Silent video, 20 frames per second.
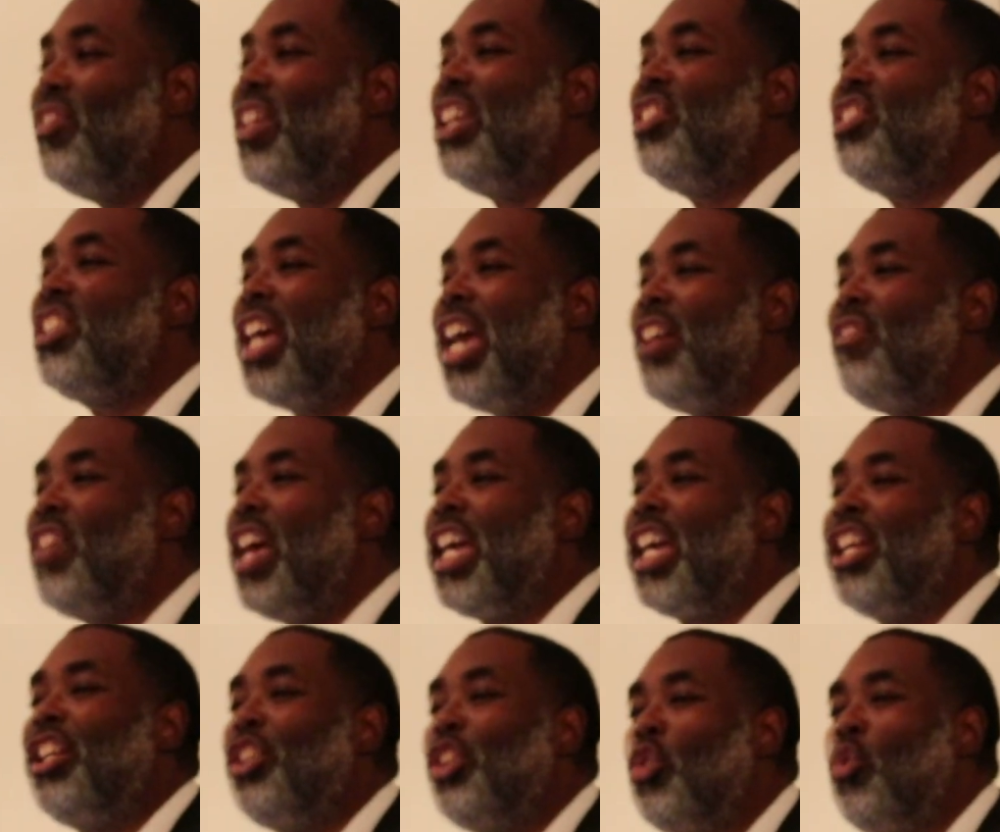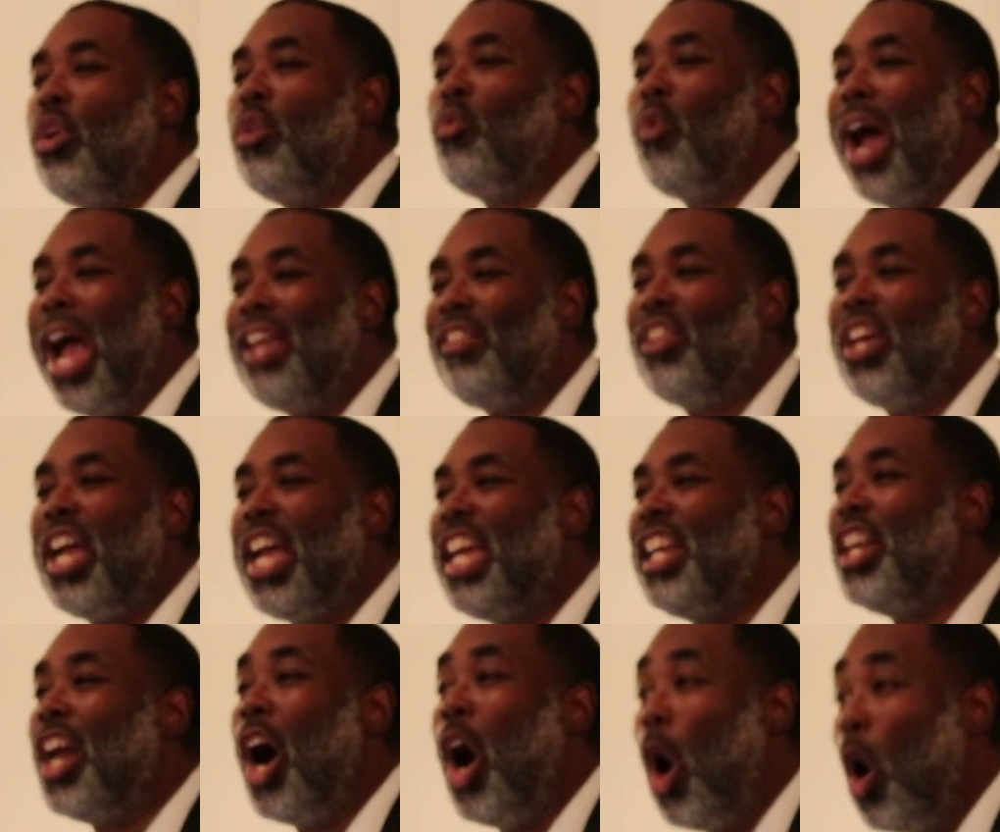They said they can do it right there
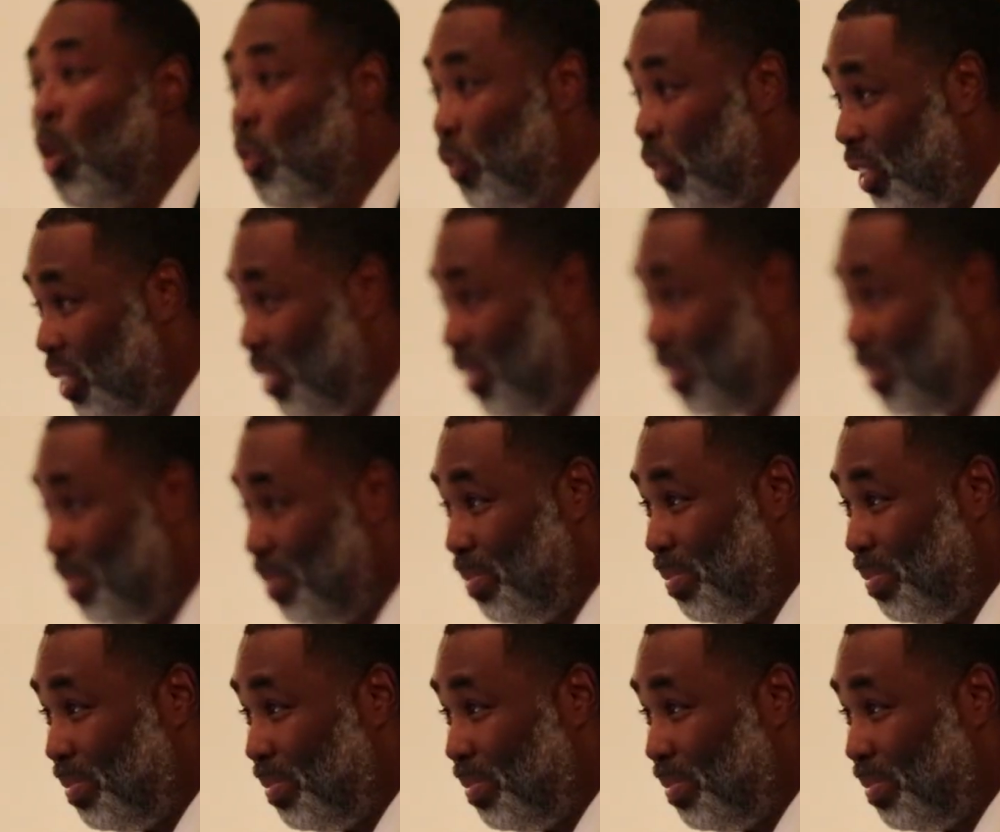in the office.